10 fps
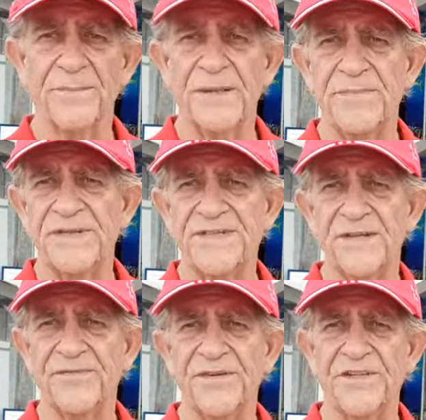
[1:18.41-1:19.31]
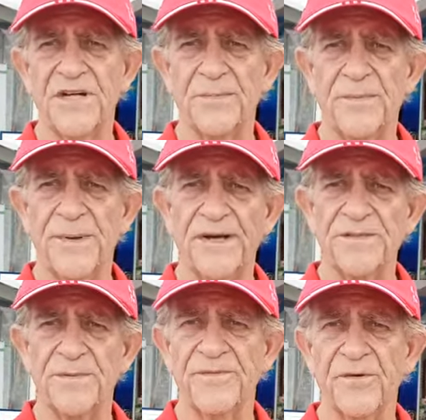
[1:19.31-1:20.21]
Might be a sailfish a couple
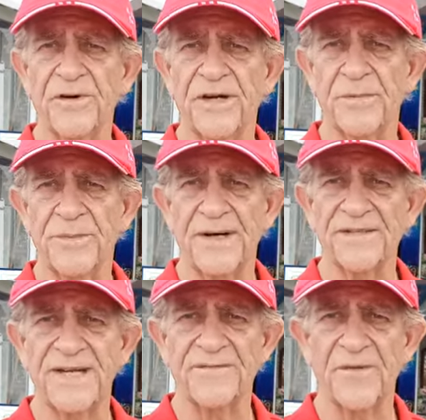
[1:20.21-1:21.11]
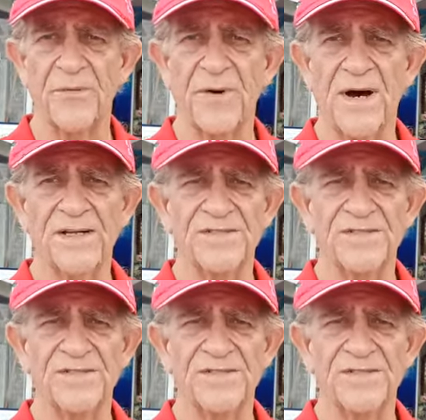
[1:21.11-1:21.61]
miles before, a couple miles after the rock.